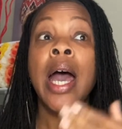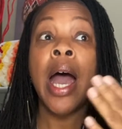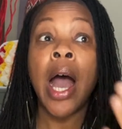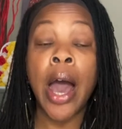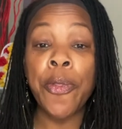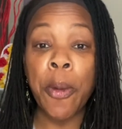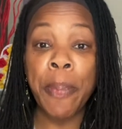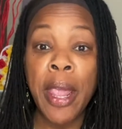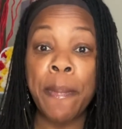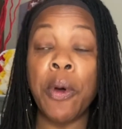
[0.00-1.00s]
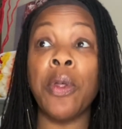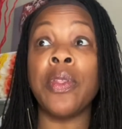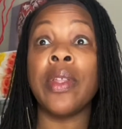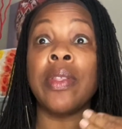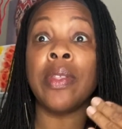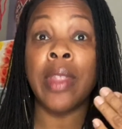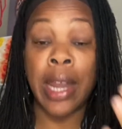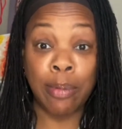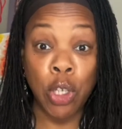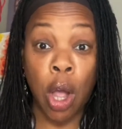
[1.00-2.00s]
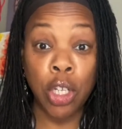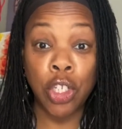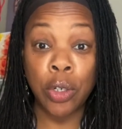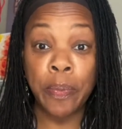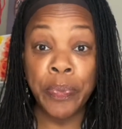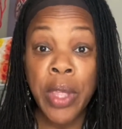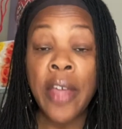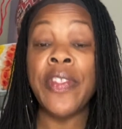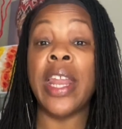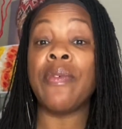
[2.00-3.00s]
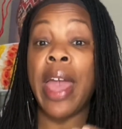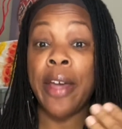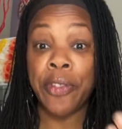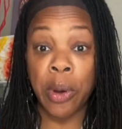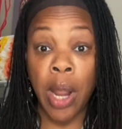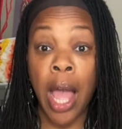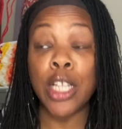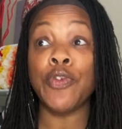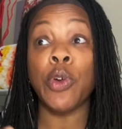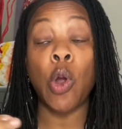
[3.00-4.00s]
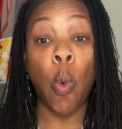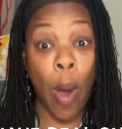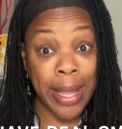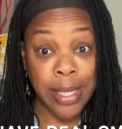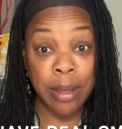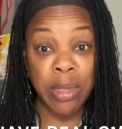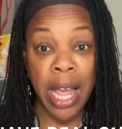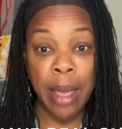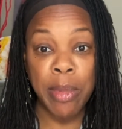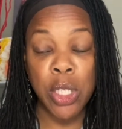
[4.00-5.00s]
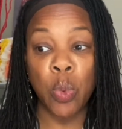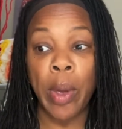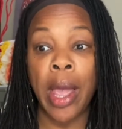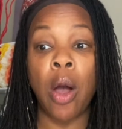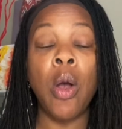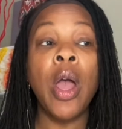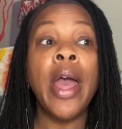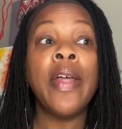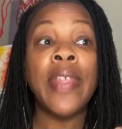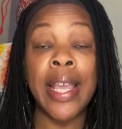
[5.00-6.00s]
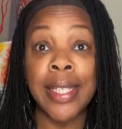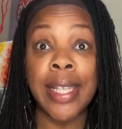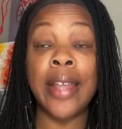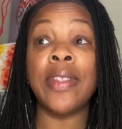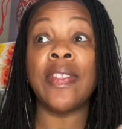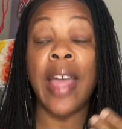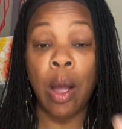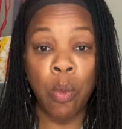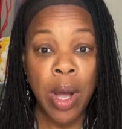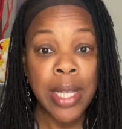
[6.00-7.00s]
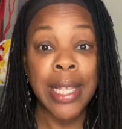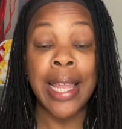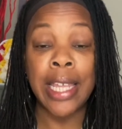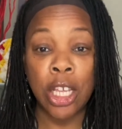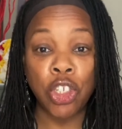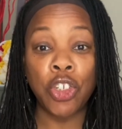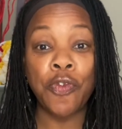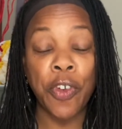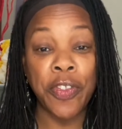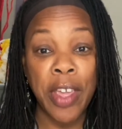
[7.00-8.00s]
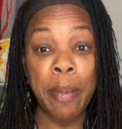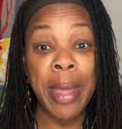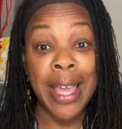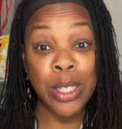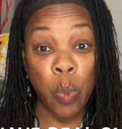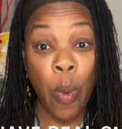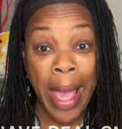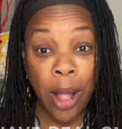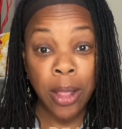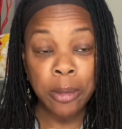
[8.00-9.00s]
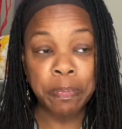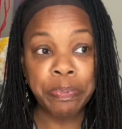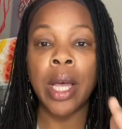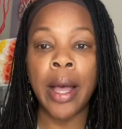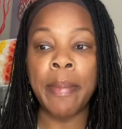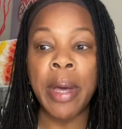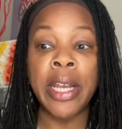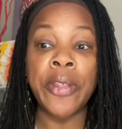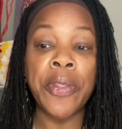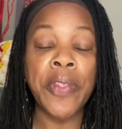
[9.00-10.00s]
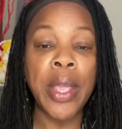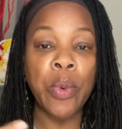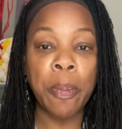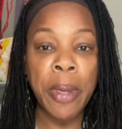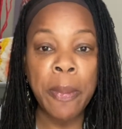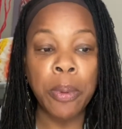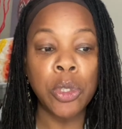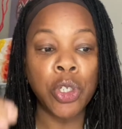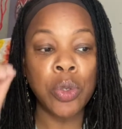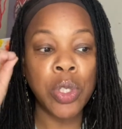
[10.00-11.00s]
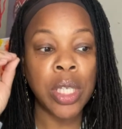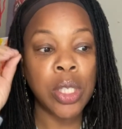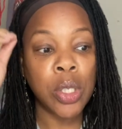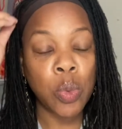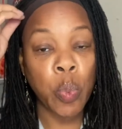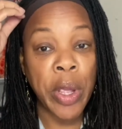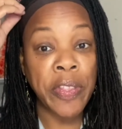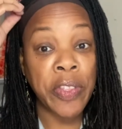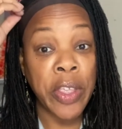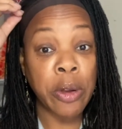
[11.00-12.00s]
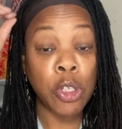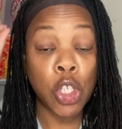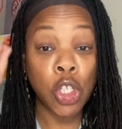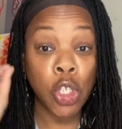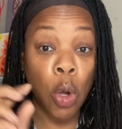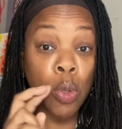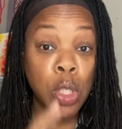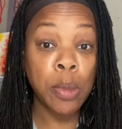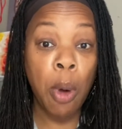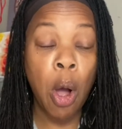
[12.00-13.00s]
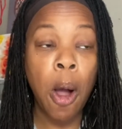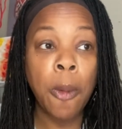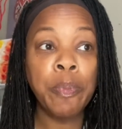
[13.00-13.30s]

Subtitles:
Other people that I've talked to that have had their locks for quite some time as well, they said that that was an issue for them as well. Another thing what people do, since when they're so small,